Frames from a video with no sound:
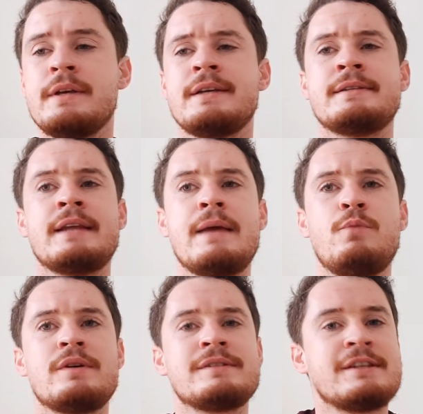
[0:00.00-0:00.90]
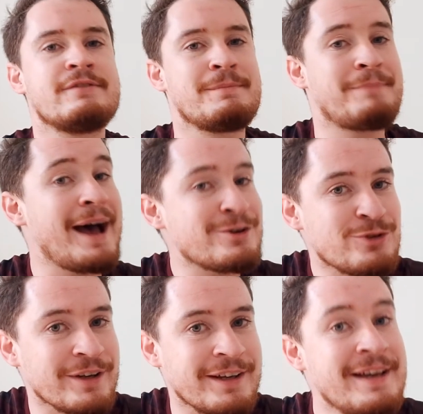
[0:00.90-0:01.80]
His name wasn't even
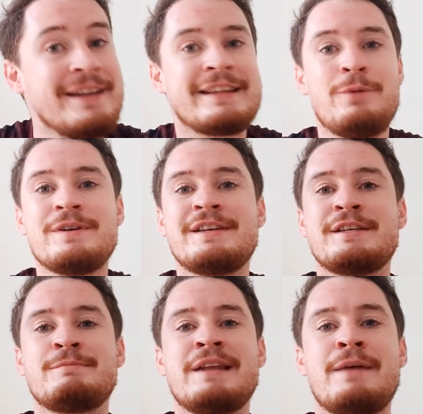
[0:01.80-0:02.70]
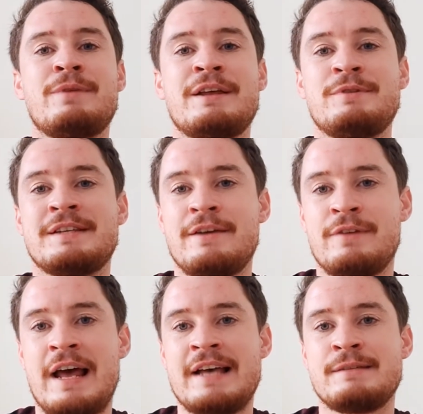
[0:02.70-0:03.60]
Patrick. That was his name that he was
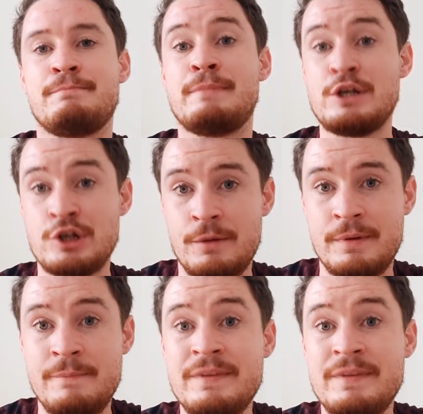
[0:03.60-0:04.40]
given as a bishop.